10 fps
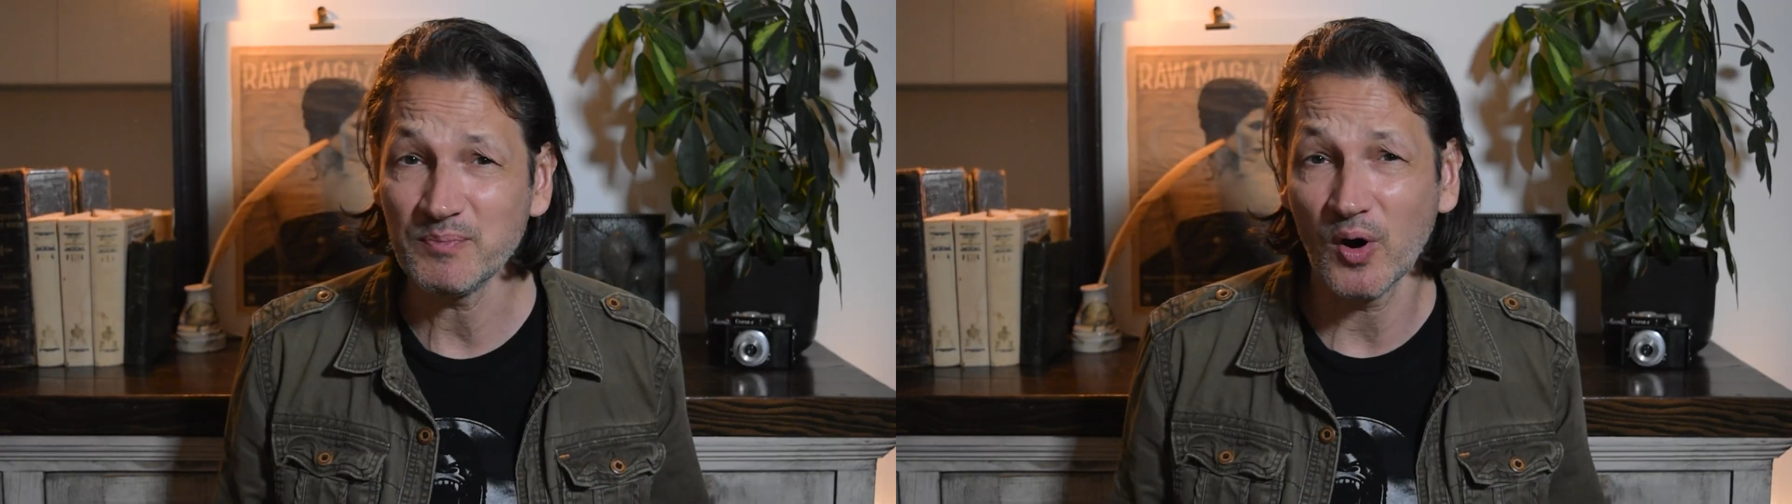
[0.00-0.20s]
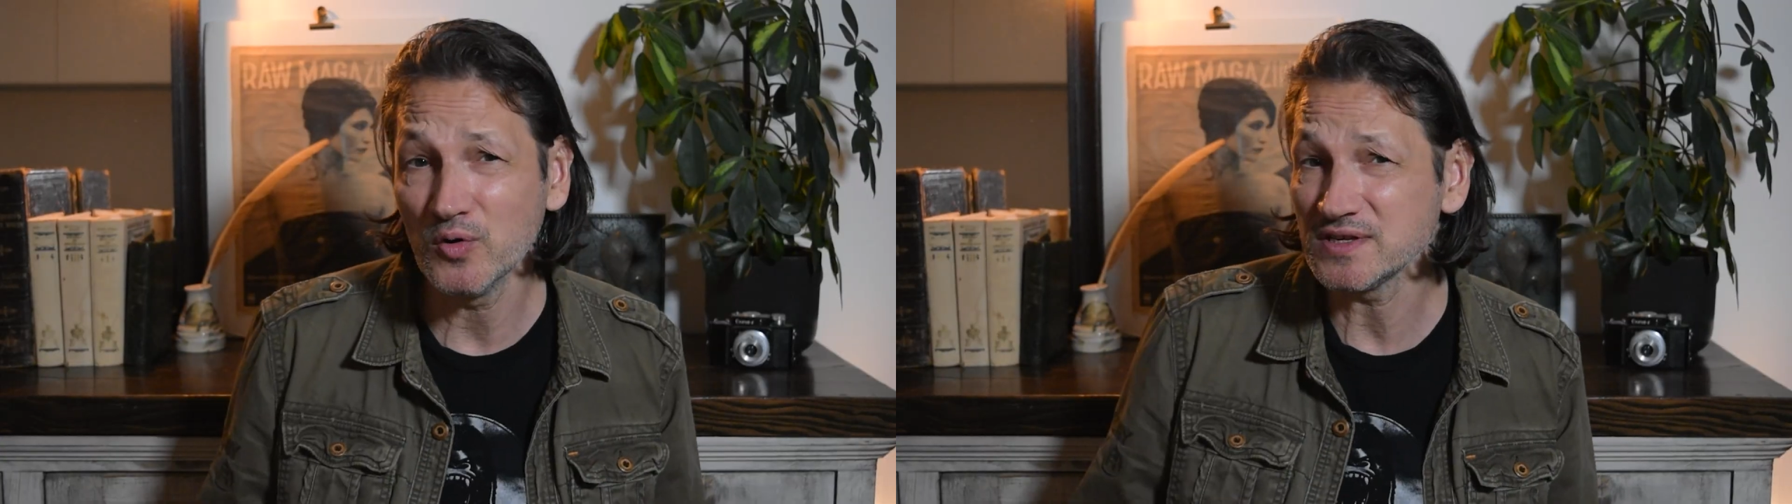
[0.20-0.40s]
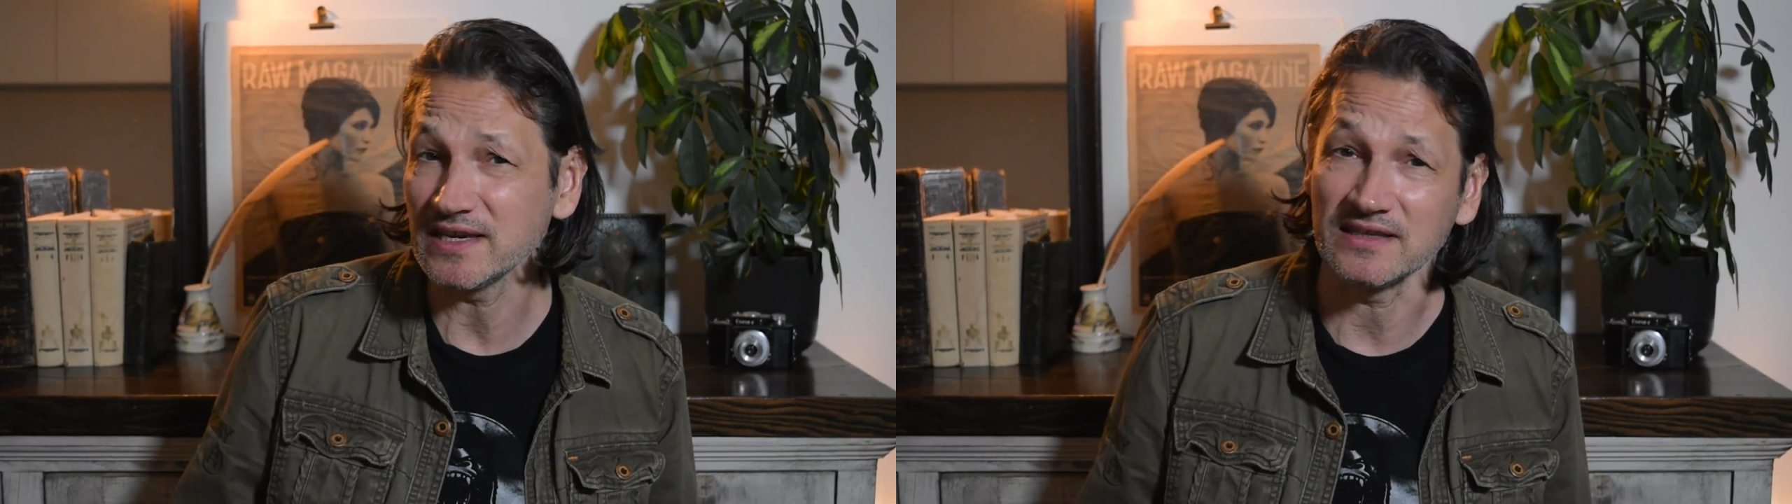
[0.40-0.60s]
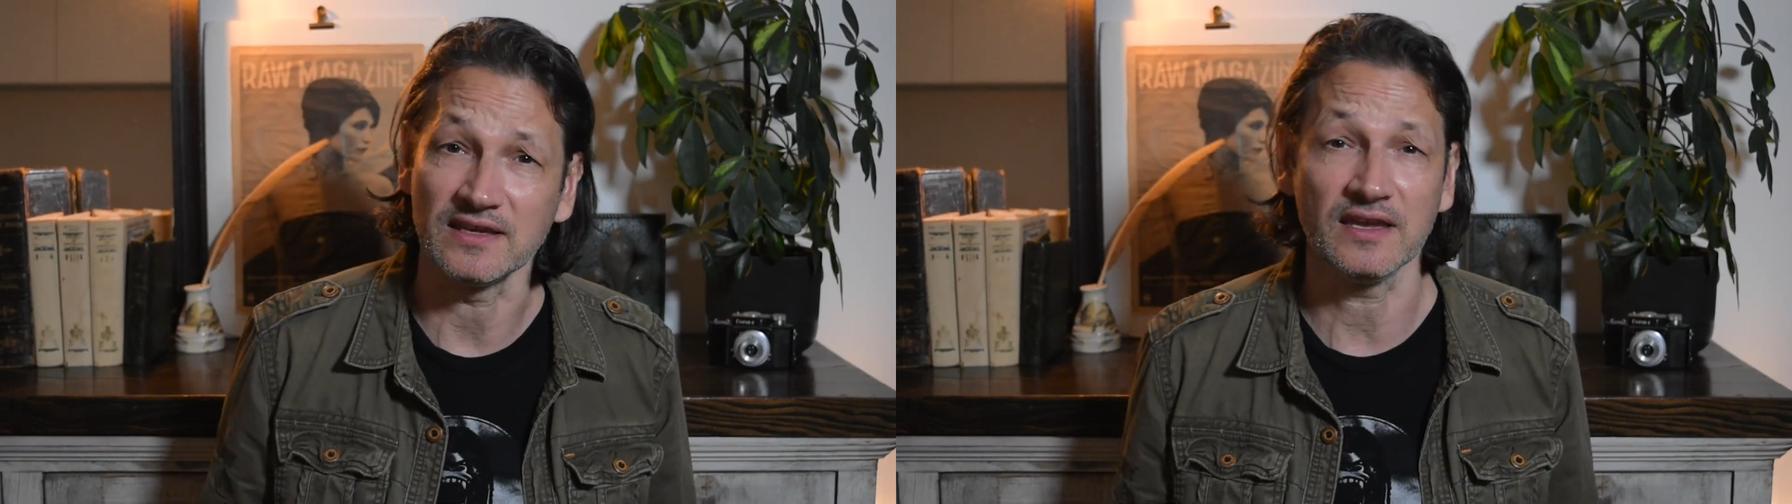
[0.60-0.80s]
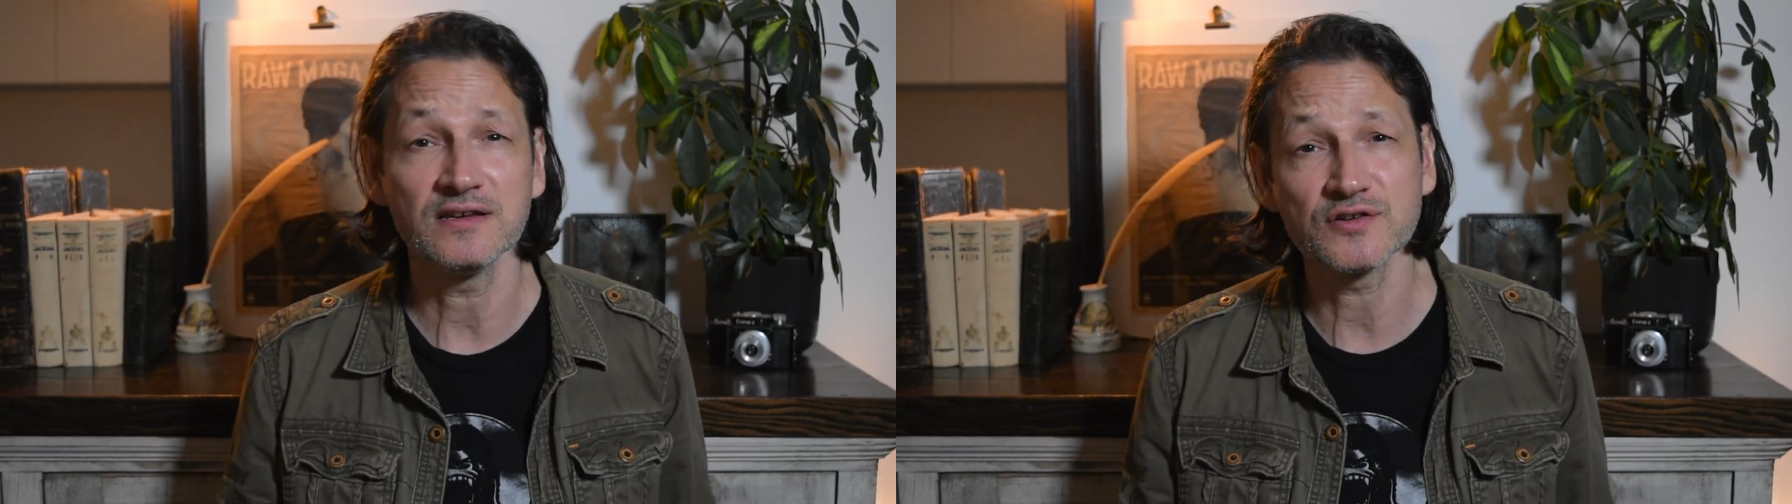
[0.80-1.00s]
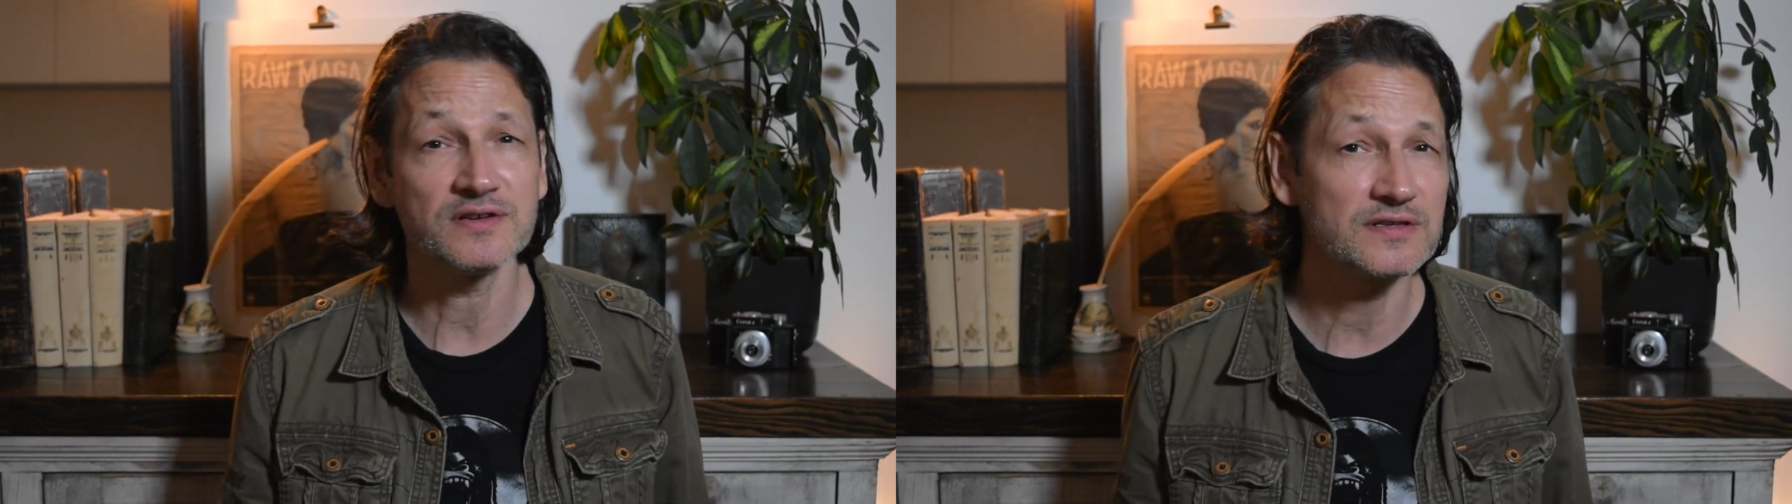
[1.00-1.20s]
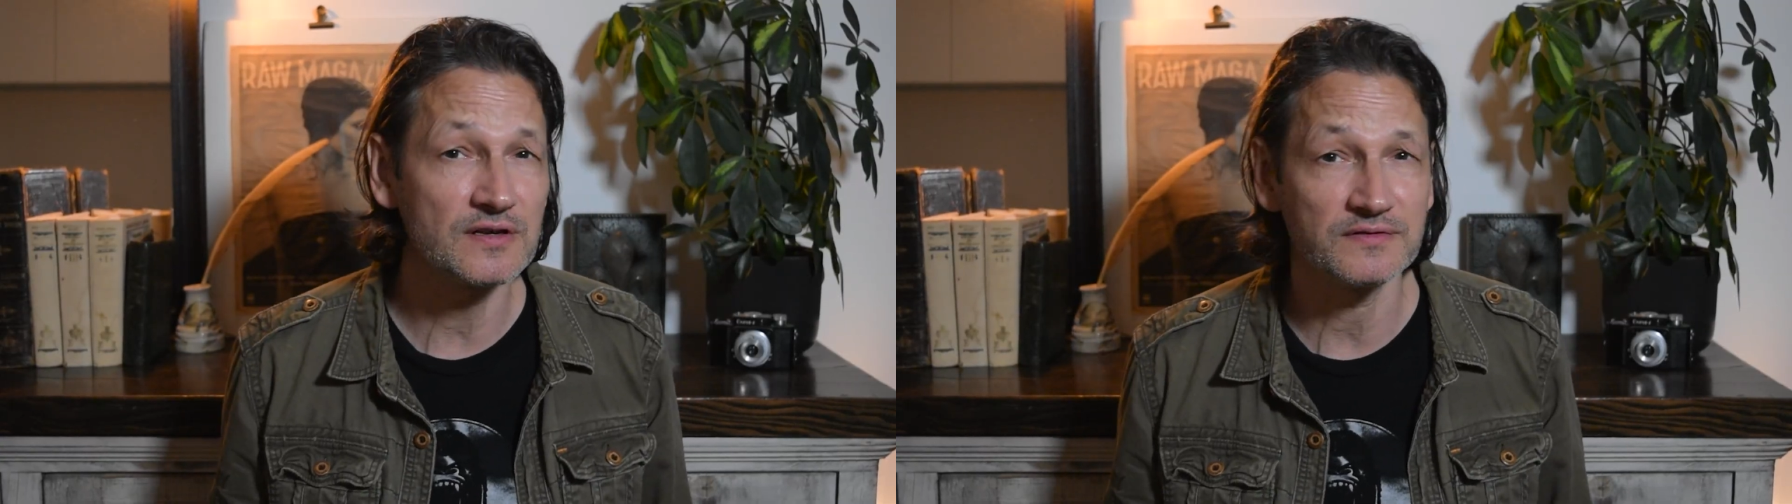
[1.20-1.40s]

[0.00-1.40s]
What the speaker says: posing in the interest